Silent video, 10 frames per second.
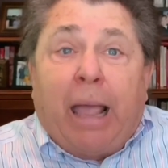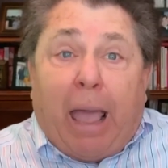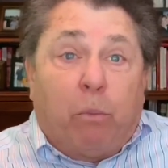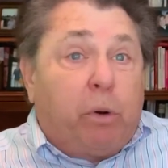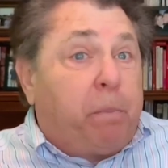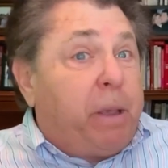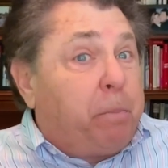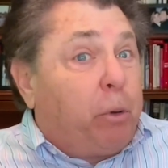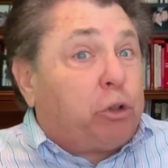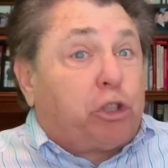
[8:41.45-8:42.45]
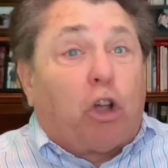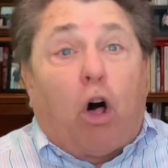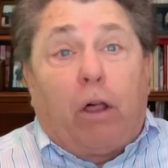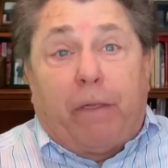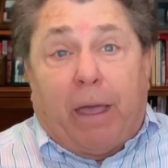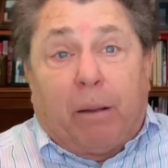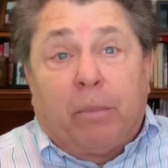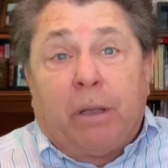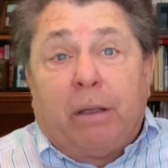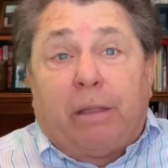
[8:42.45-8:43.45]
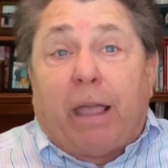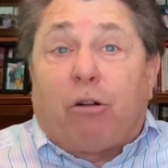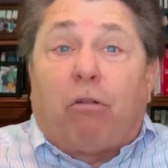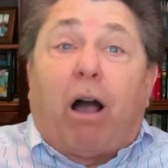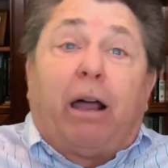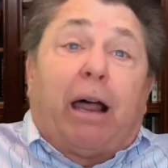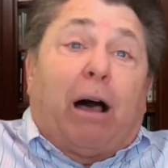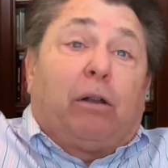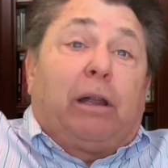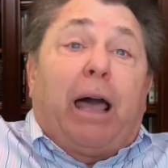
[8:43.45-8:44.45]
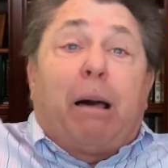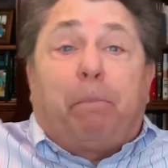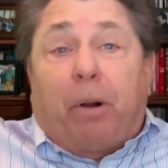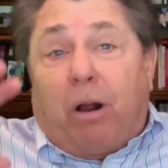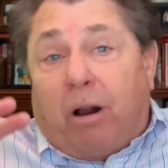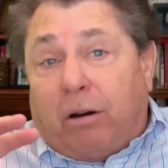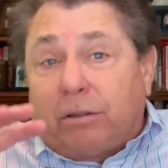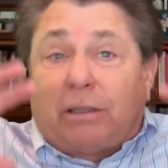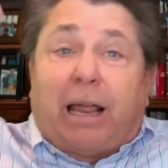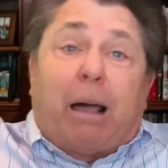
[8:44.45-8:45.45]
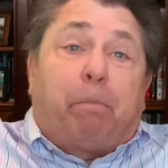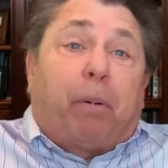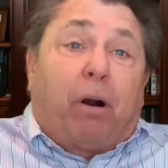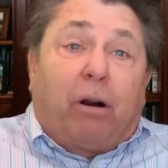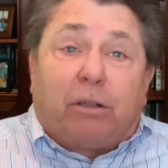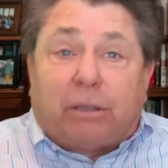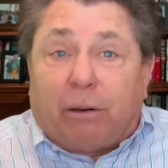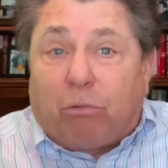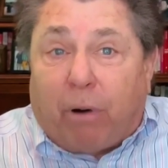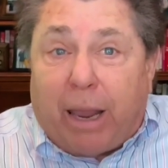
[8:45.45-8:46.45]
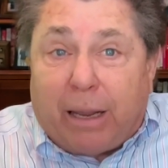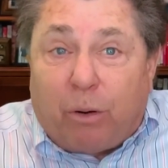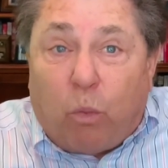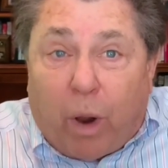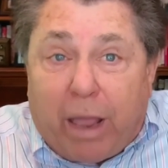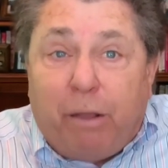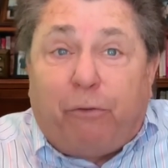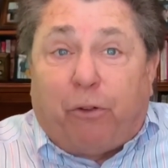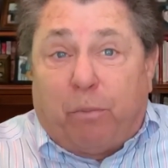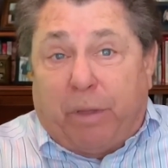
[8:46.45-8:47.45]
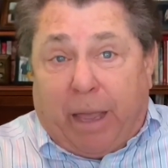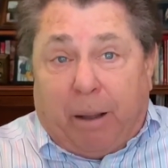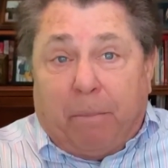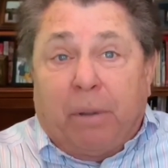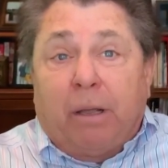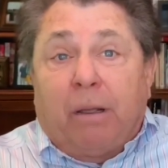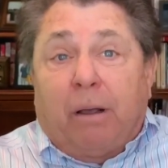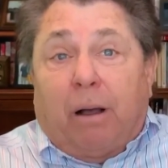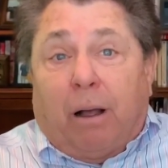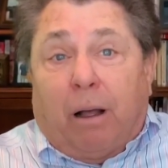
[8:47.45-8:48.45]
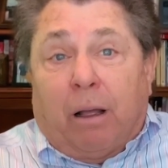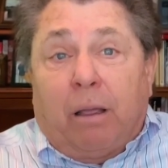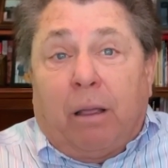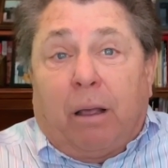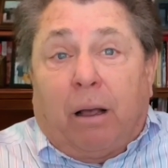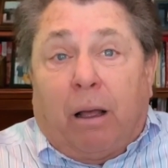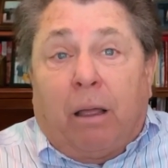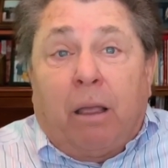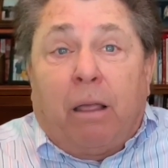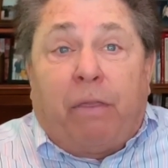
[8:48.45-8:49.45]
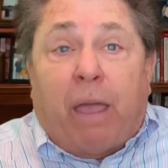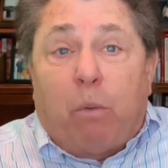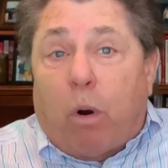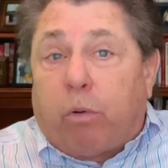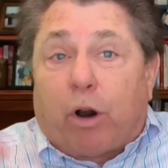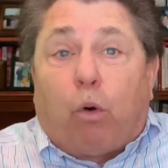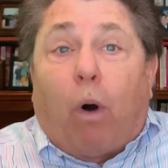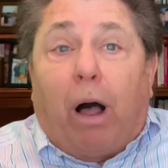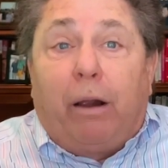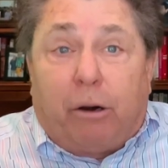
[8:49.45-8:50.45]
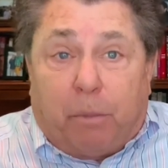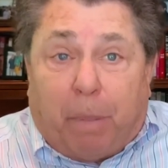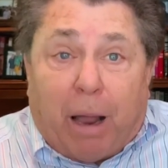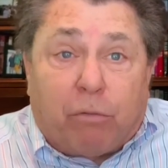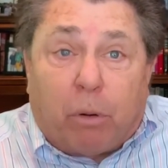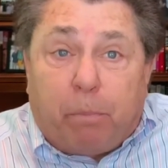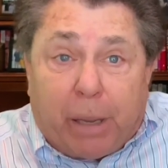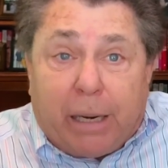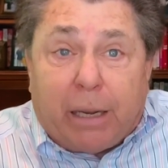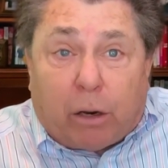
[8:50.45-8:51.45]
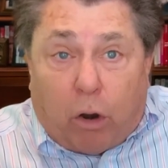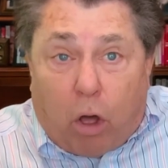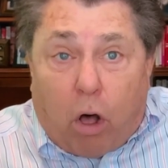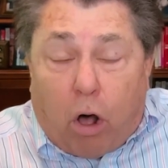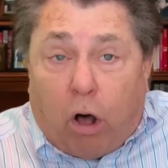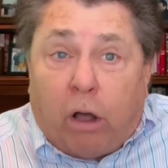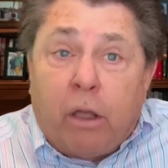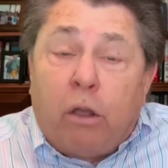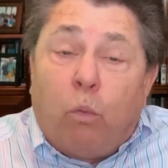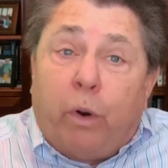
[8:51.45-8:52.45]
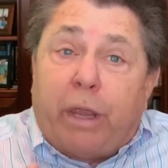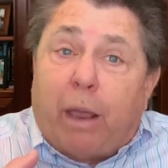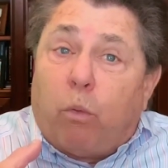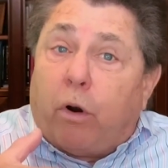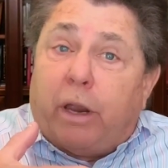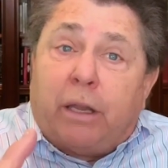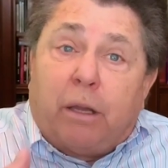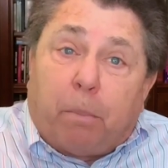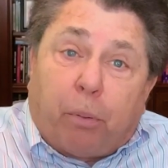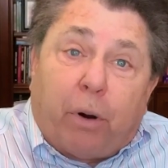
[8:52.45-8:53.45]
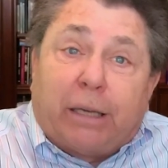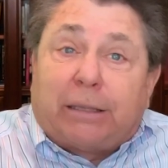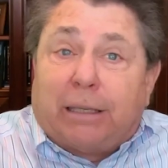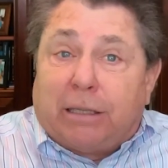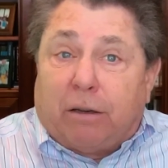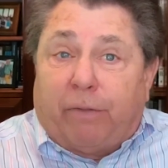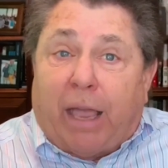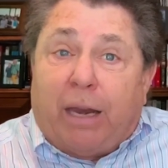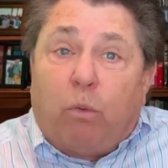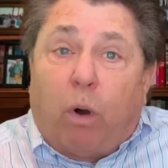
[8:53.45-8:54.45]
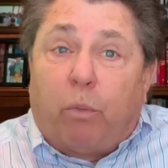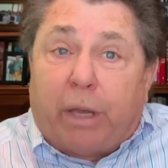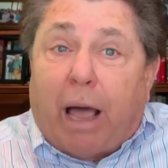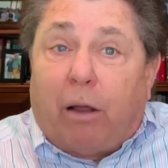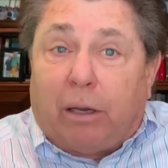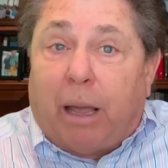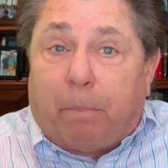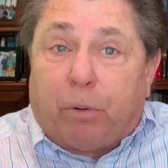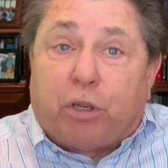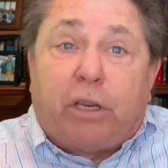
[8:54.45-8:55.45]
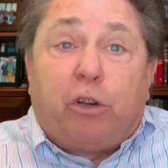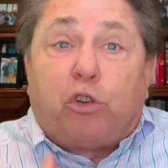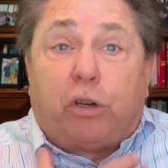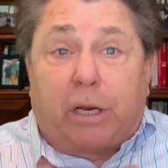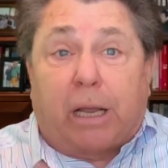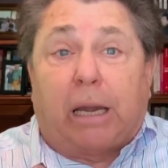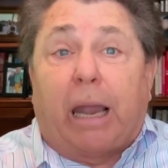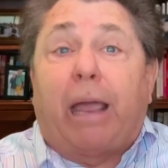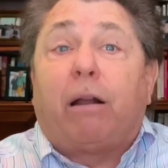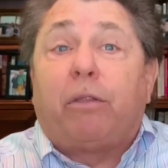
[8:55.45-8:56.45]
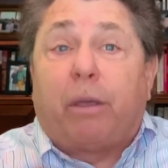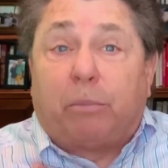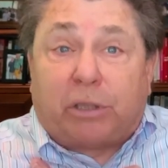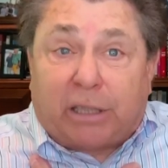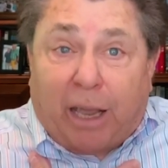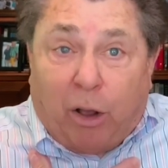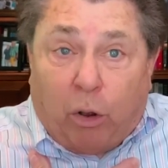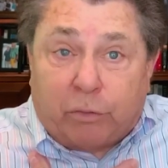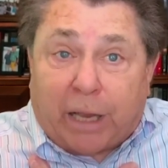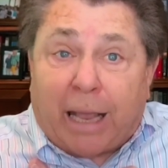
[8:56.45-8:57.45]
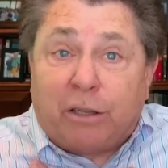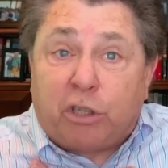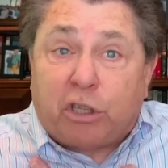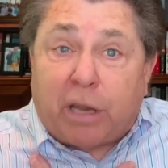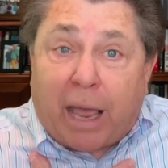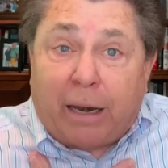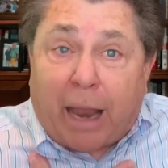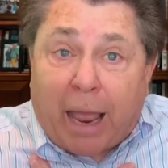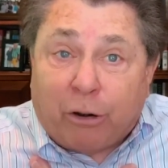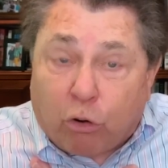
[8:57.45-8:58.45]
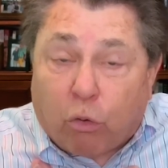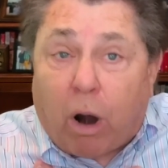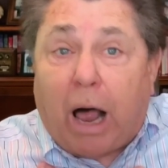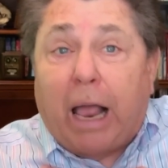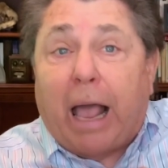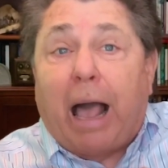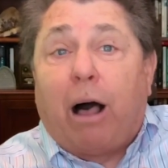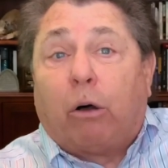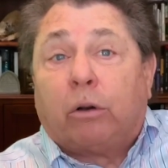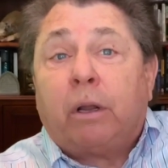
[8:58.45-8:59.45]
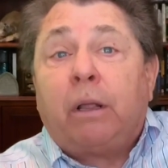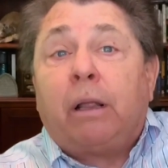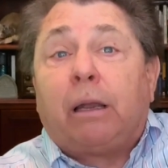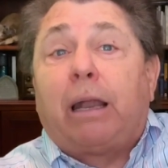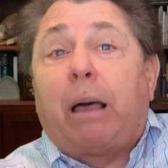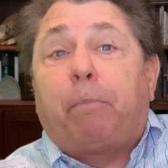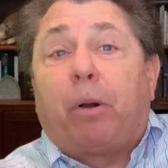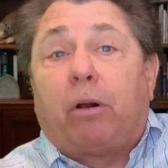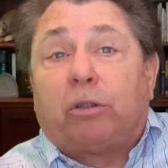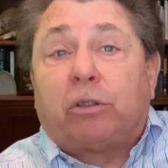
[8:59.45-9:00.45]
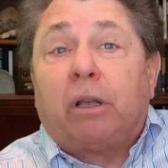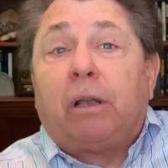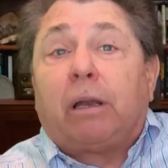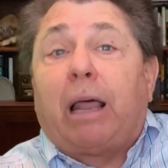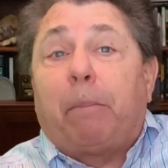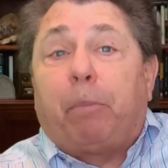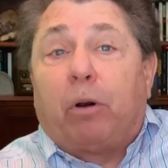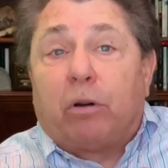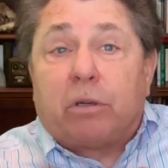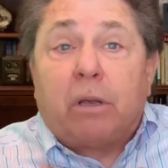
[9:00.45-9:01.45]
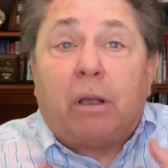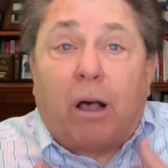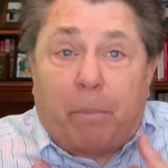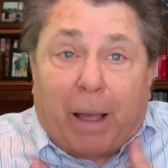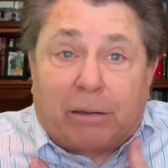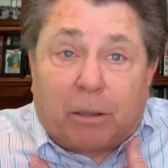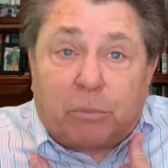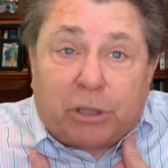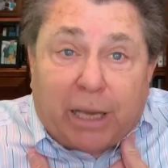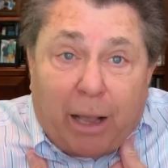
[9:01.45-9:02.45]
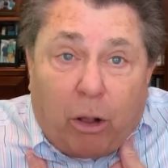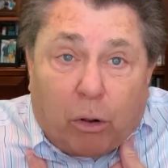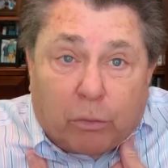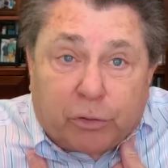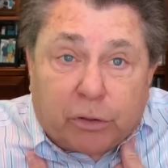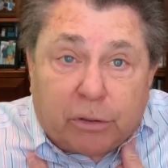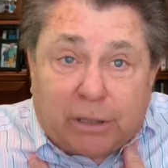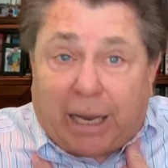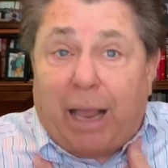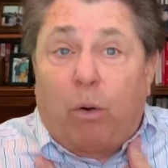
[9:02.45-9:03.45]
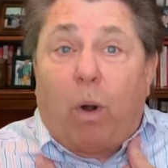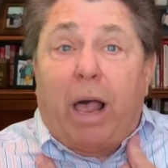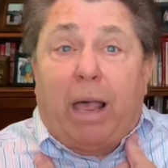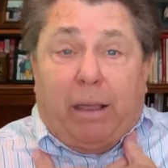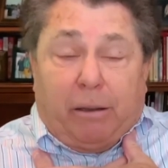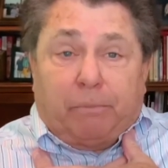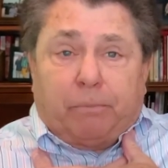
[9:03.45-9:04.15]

And when people saw them, they cried out, "Lepers, lepers," and ran away from them. They were required by rabbinic law, when they were in the presence of anyone without leprosy, to declare themselves and cry out, "Lepers, lepers," about themselves. Stay away.